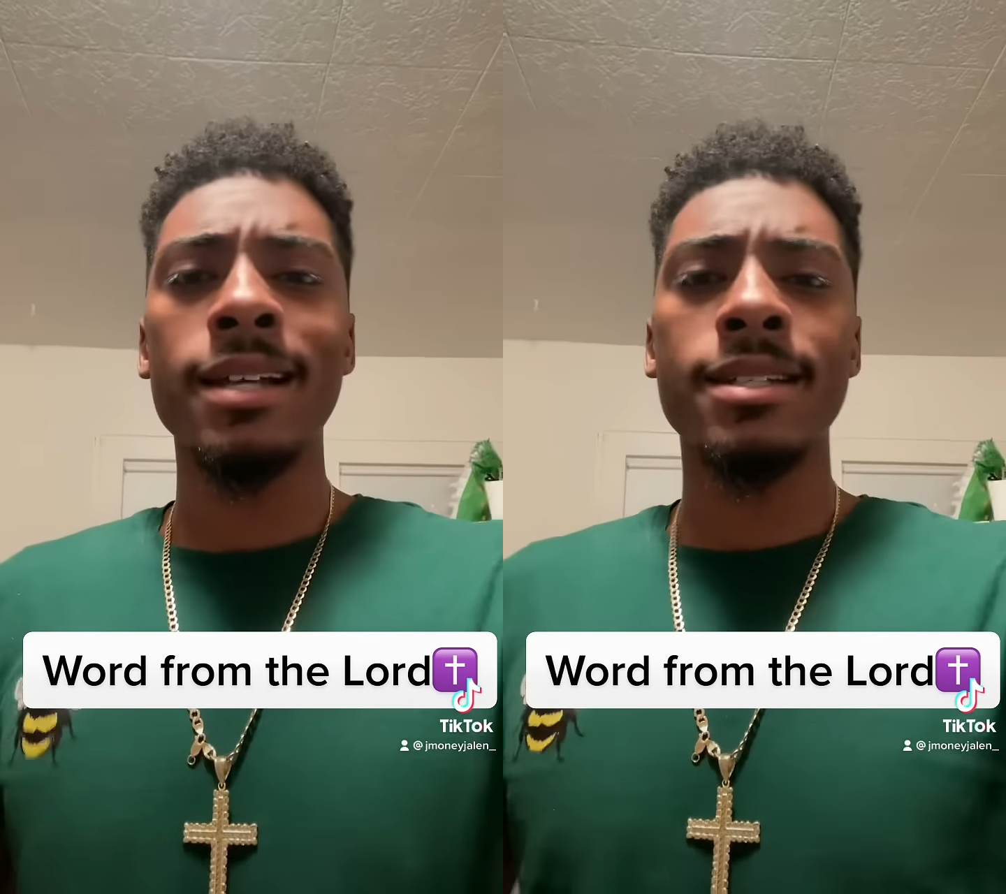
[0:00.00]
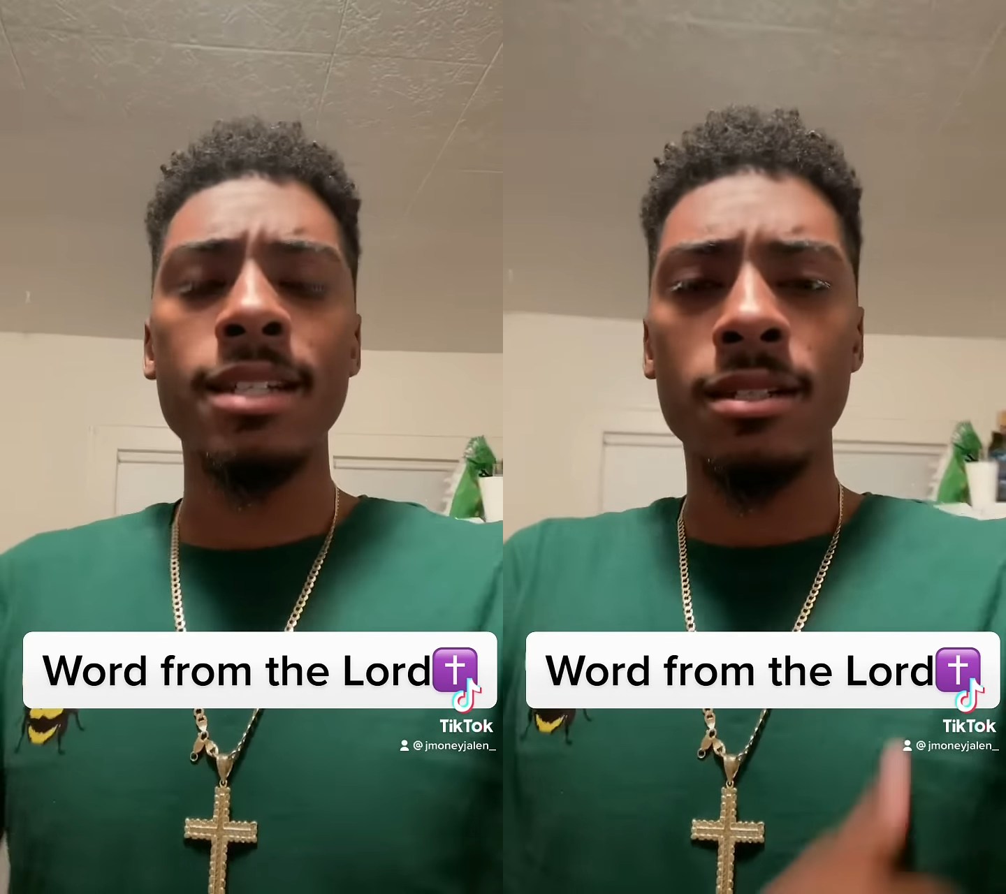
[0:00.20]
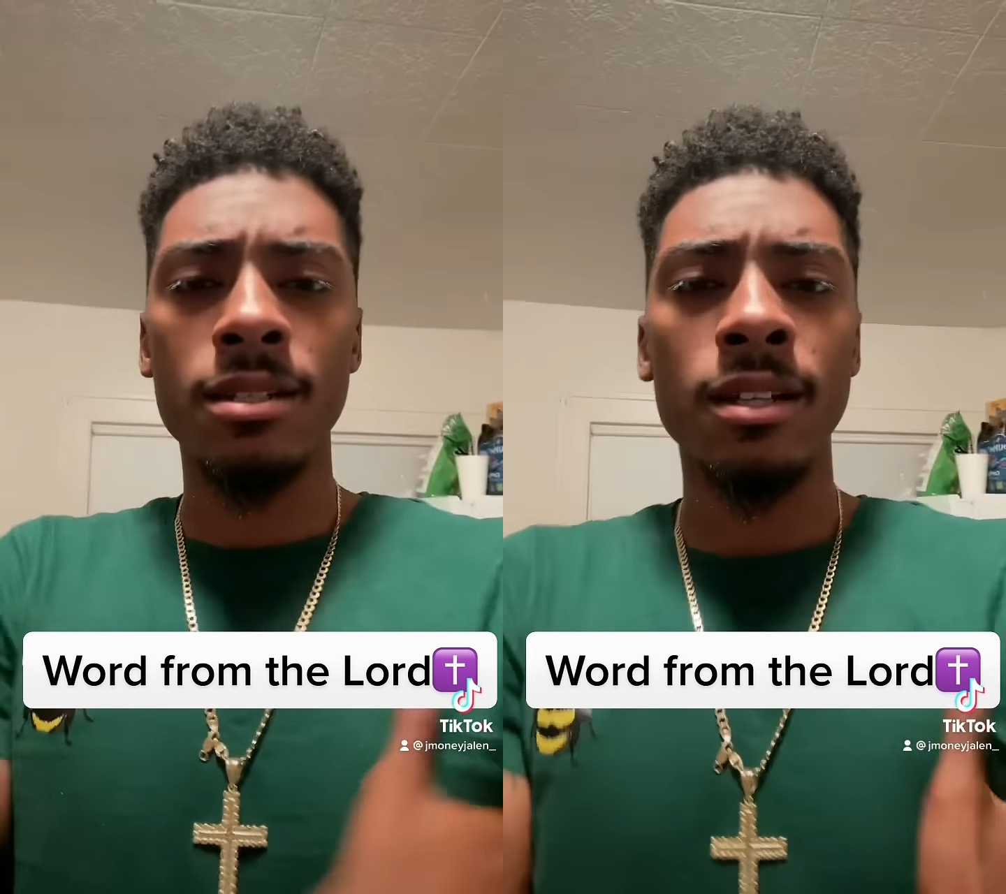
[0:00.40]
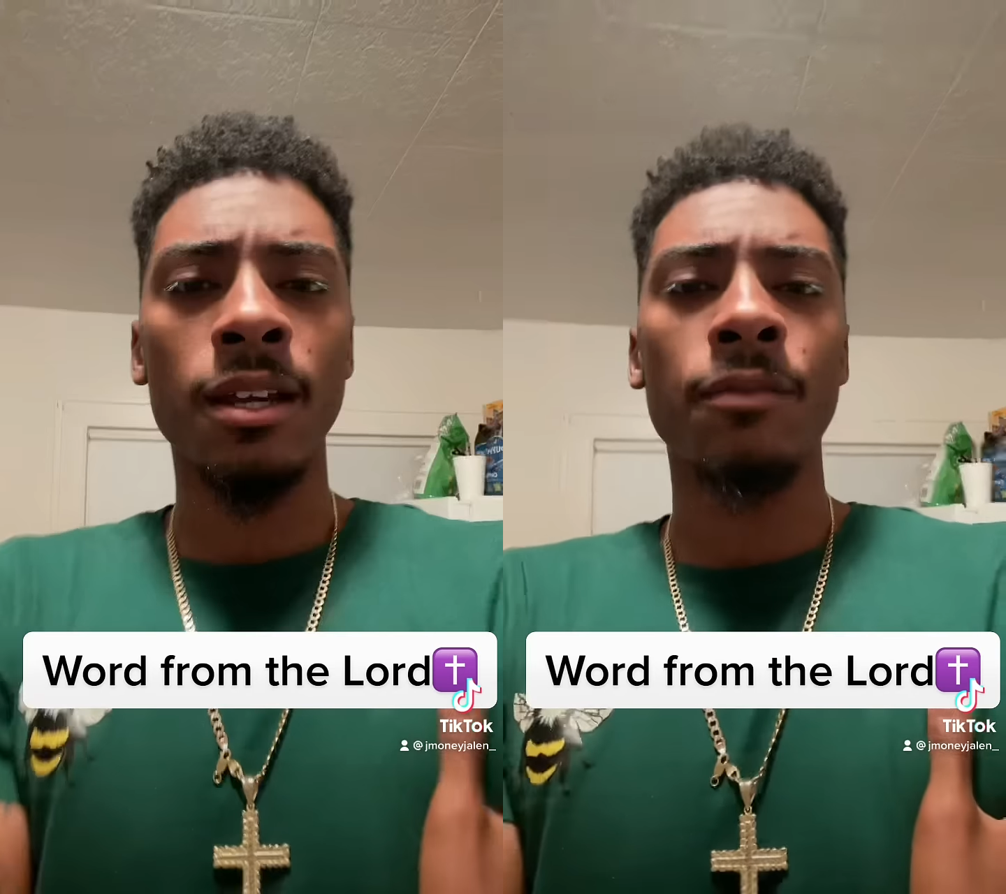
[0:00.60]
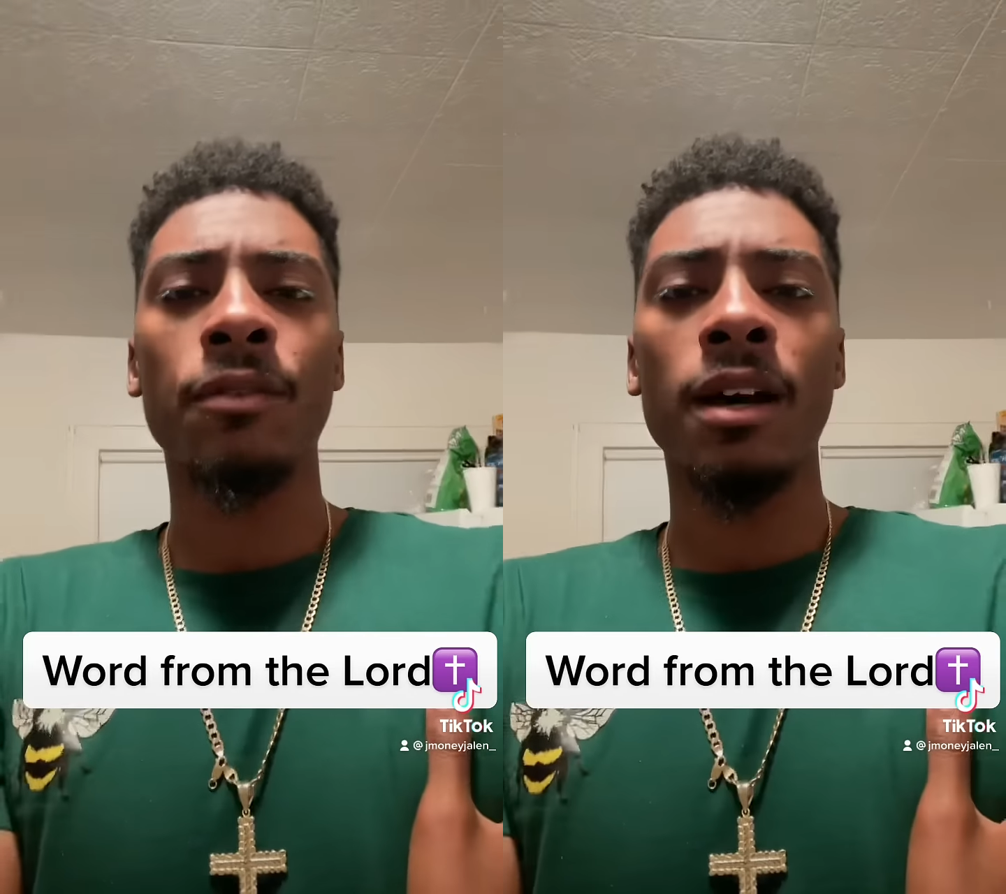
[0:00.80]
in Jesus'
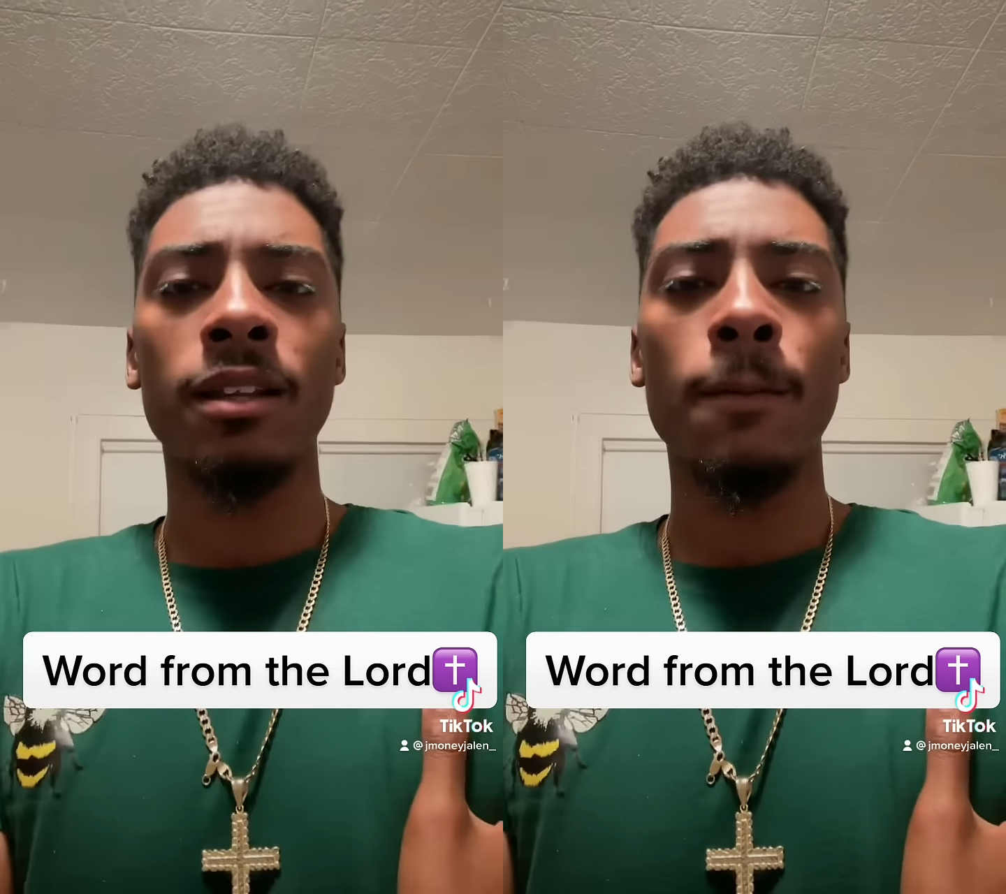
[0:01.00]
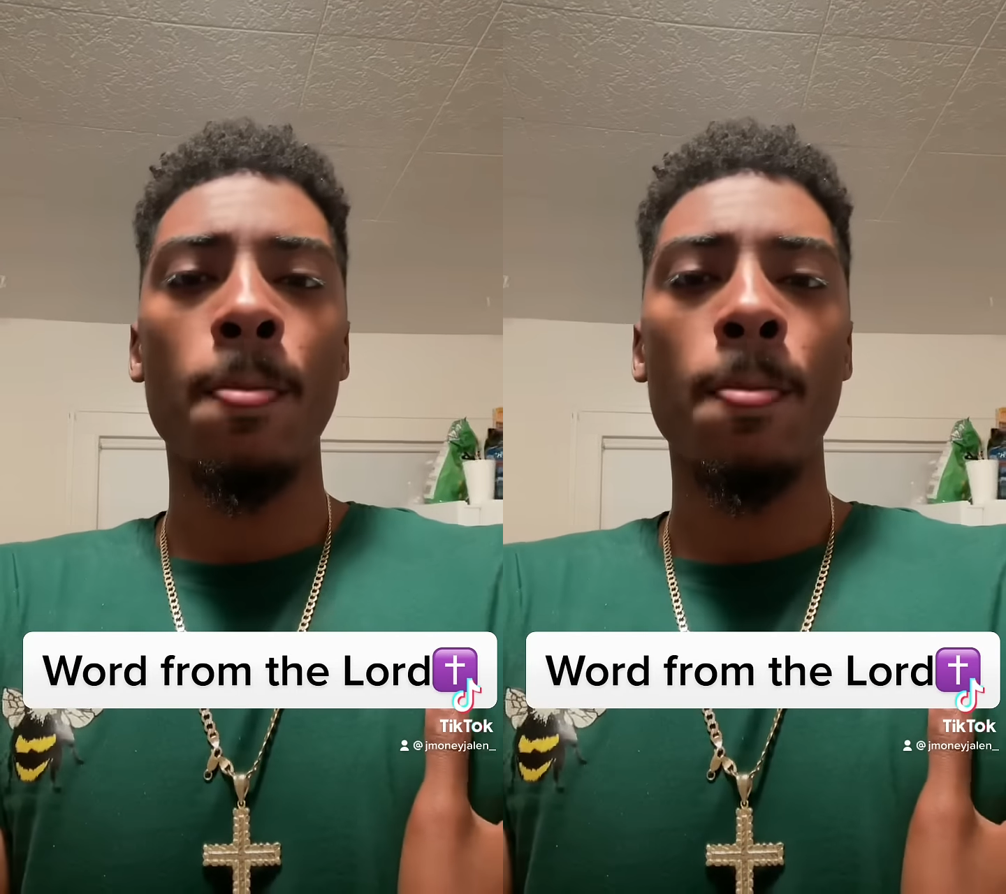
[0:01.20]
name, Father.